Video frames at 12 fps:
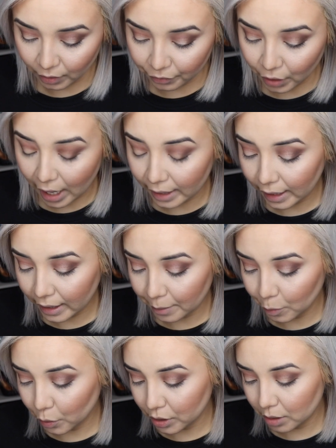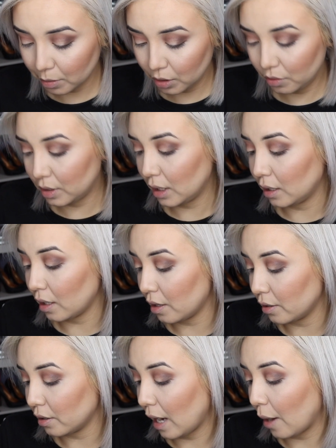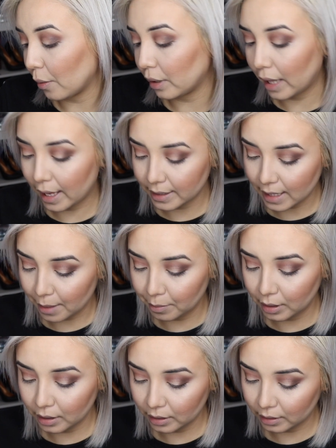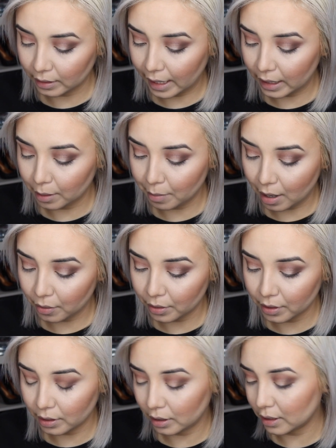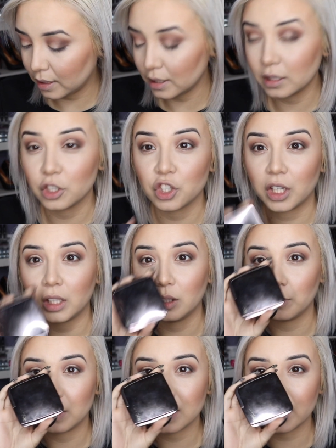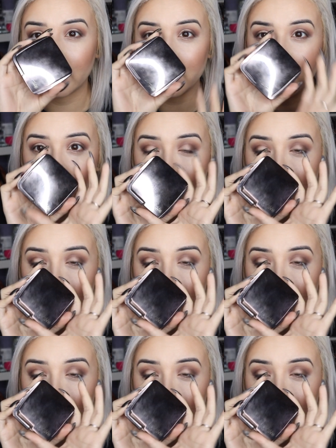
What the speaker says: for highlight, I'm going to be using another Hourglass Ambient Lighting Powder, and this is in the shade Luminous Light.